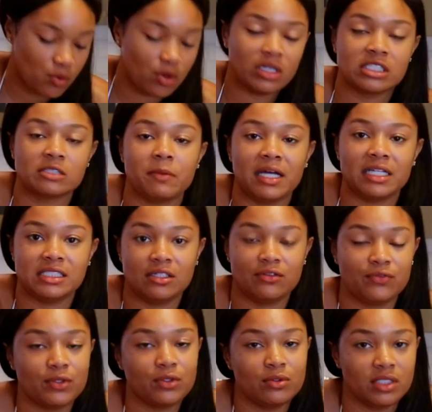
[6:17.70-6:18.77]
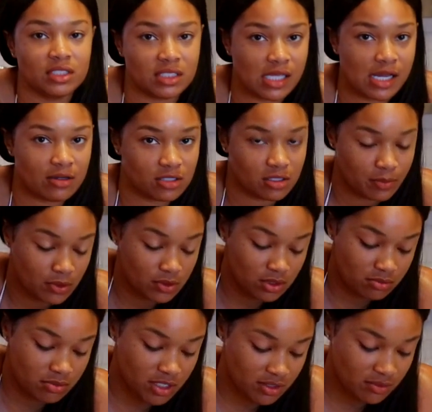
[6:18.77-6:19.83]
want spicy food, this is how it's supposed
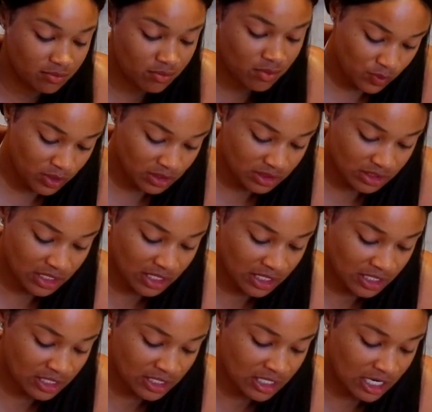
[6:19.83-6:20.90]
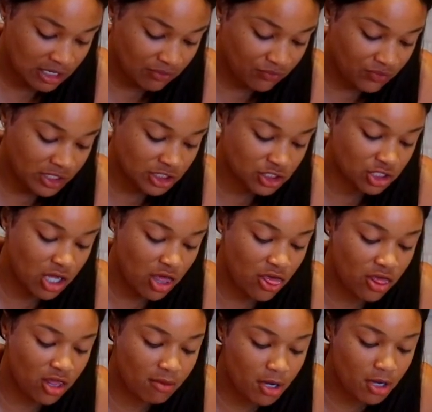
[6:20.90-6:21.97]
to be. Once again, I done finished the